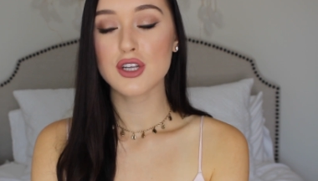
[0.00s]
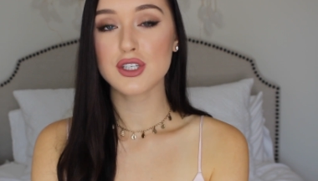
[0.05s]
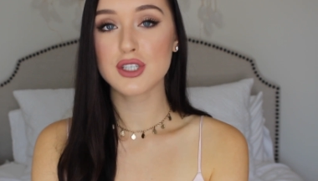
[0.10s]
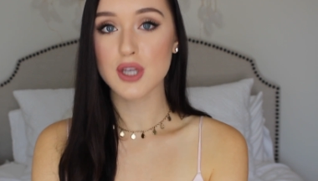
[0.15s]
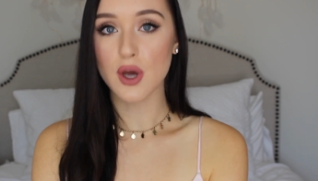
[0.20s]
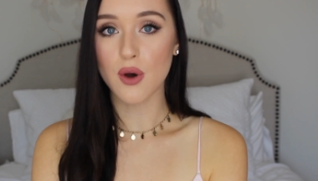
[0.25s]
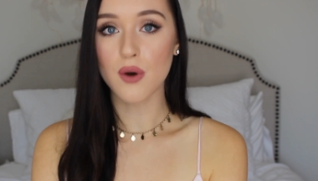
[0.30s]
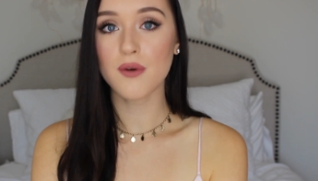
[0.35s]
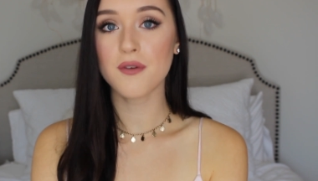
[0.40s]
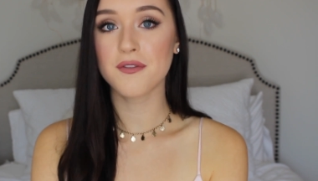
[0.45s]

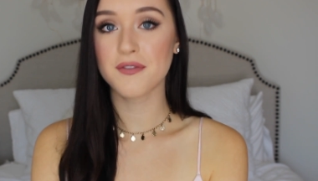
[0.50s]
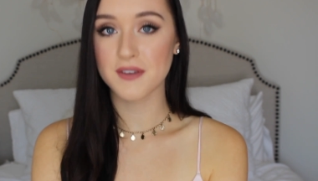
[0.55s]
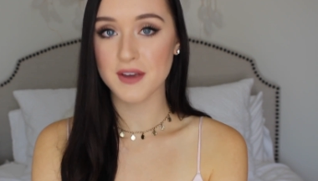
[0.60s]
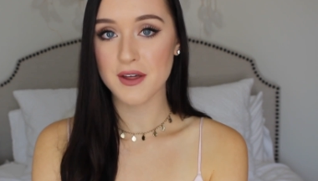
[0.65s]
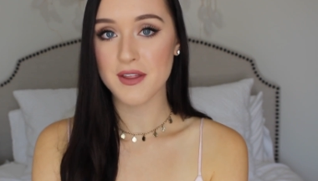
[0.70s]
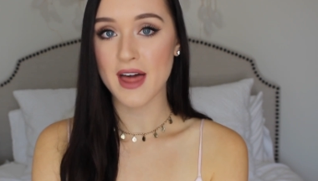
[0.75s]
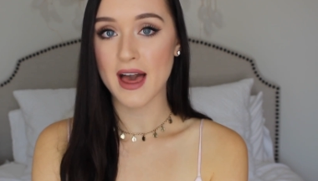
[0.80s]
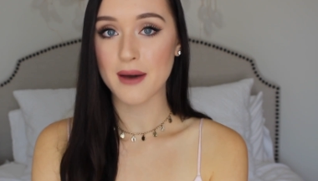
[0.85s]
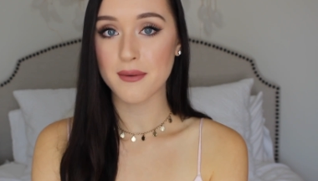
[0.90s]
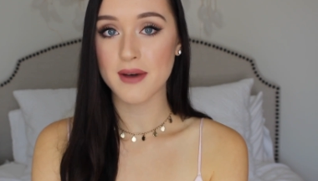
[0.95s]
don't
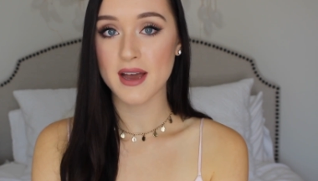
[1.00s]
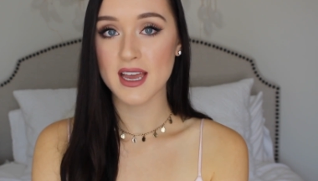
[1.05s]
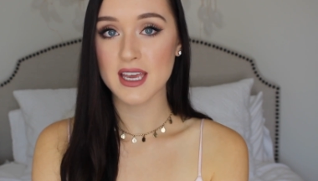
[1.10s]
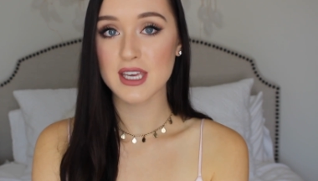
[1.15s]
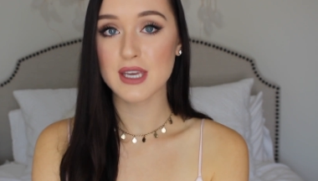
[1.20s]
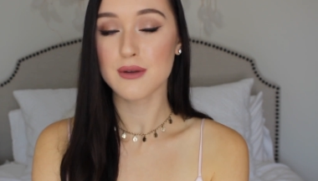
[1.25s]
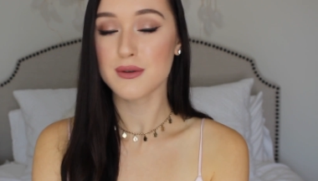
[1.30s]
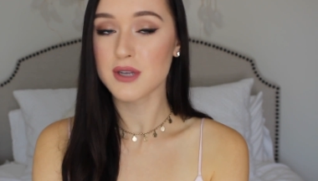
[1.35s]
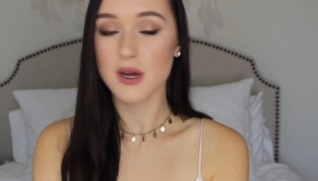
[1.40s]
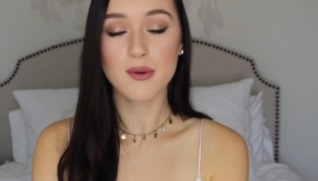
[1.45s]
feel that way.
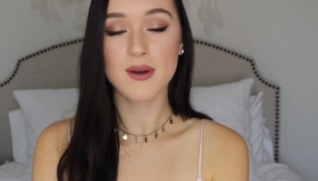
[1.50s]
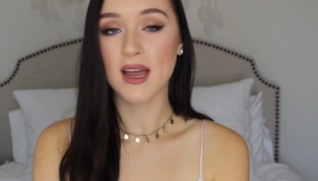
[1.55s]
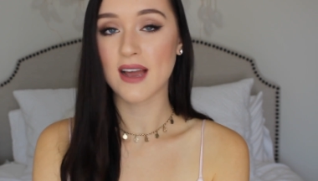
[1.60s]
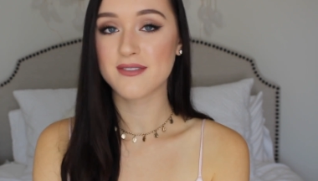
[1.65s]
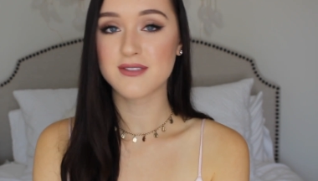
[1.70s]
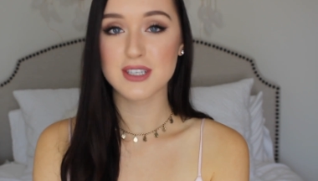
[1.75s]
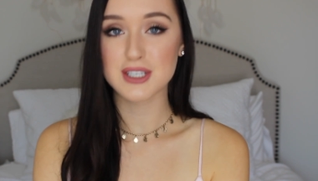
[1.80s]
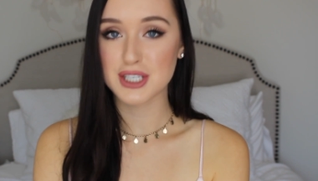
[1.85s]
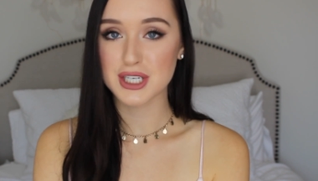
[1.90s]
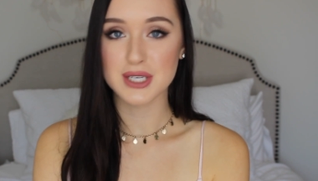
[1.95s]
You don't
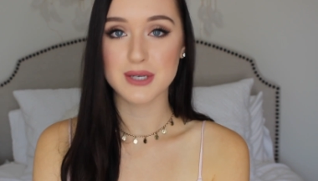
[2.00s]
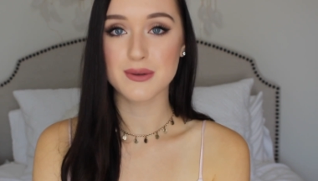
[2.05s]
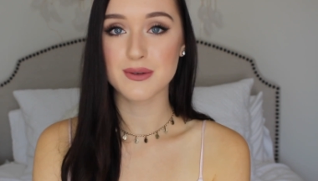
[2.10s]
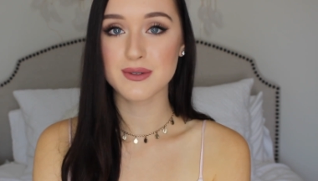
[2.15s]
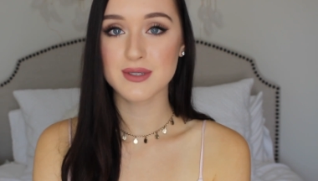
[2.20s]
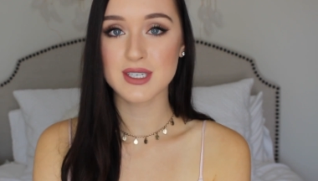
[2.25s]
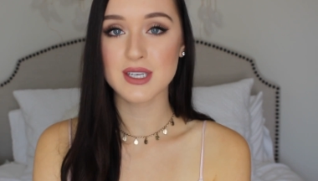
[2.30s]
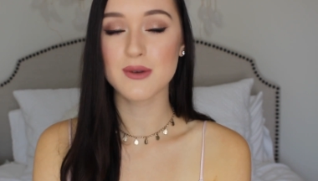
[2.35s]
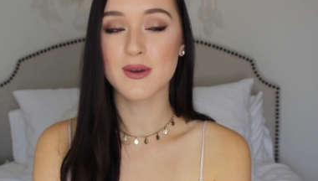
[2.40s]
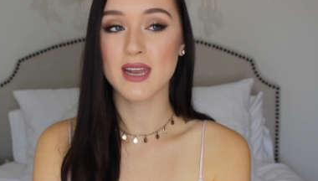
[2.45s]
have to
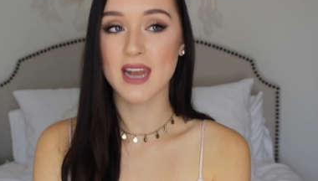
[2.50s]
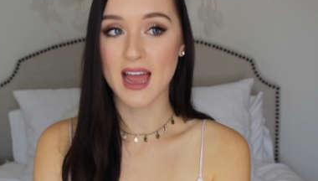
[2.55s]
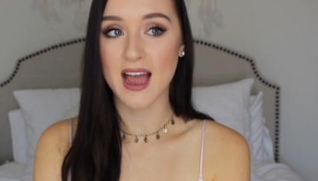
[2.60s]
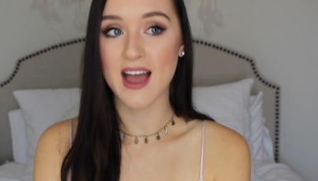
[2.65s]
choose. You can